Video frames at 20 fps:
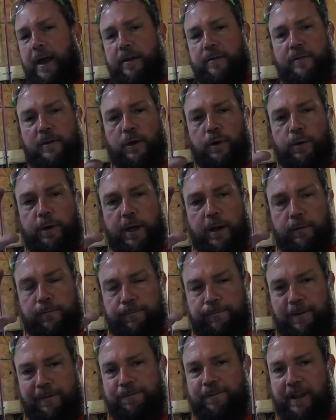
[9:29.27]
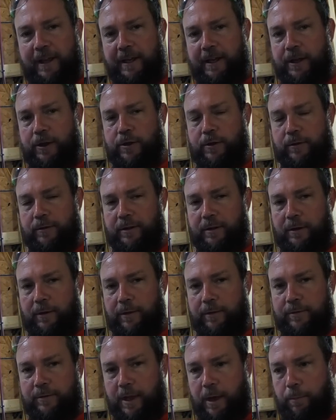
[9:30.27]
has to go down fifteen inches into
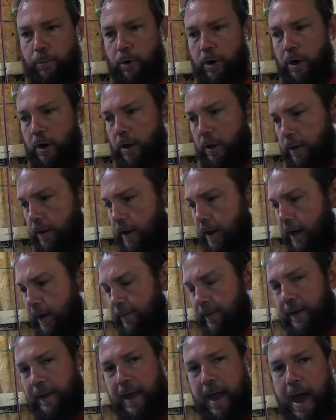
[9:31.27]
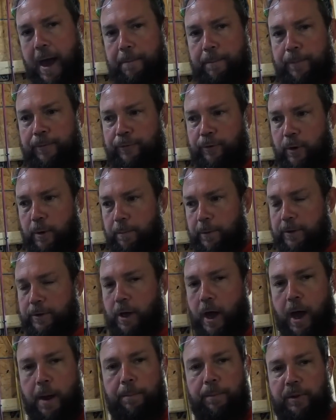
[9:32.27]
the stem wall, and the gap from the
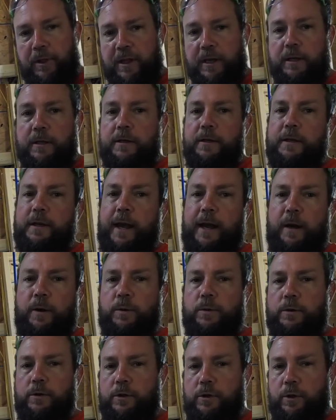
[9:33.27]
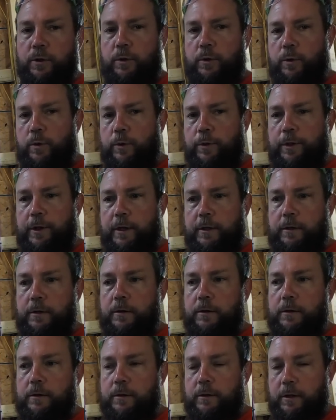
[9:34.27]
top plate down to the
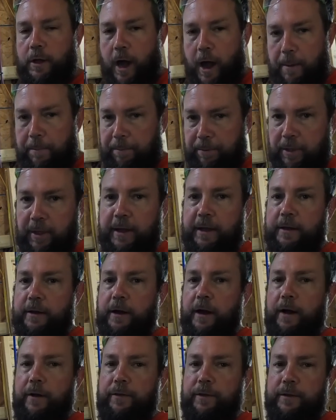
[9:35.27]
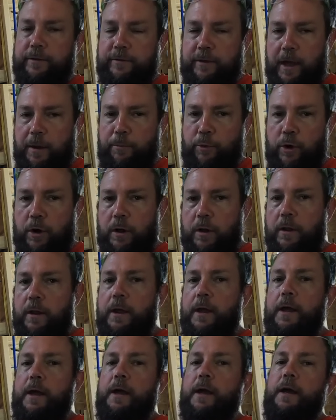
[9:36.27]
top plate on the stem wall
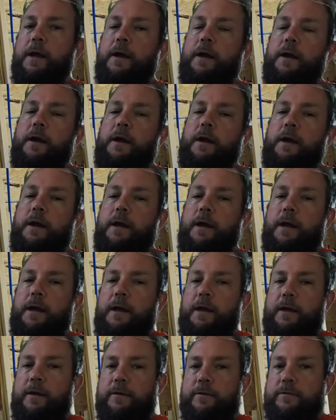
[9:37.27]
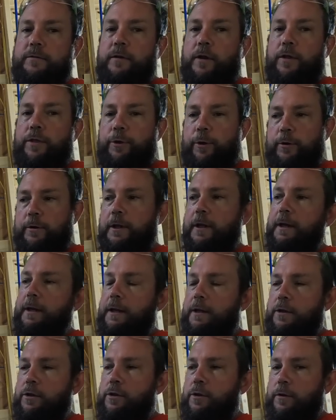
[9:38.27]
is thirteen
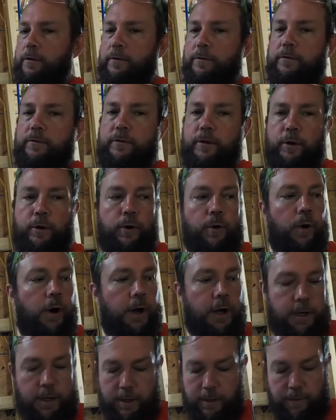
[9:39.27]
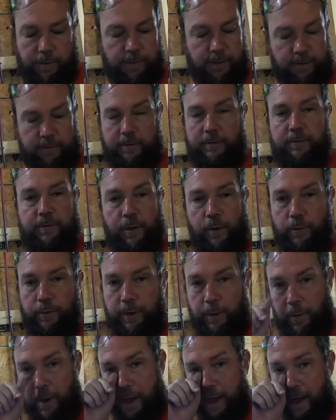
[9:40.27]
inches. So this is the
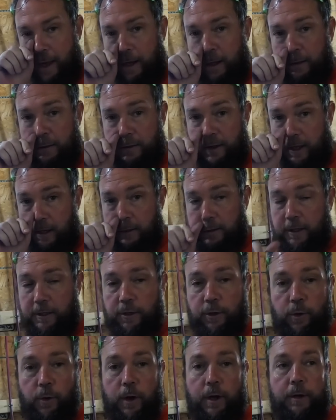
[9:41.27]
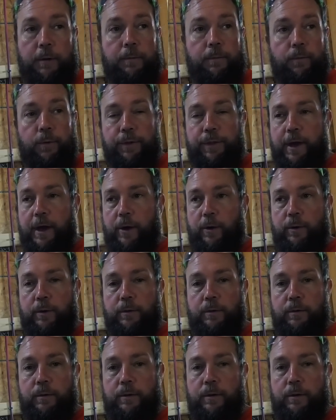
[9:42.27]
only way I could think to do it without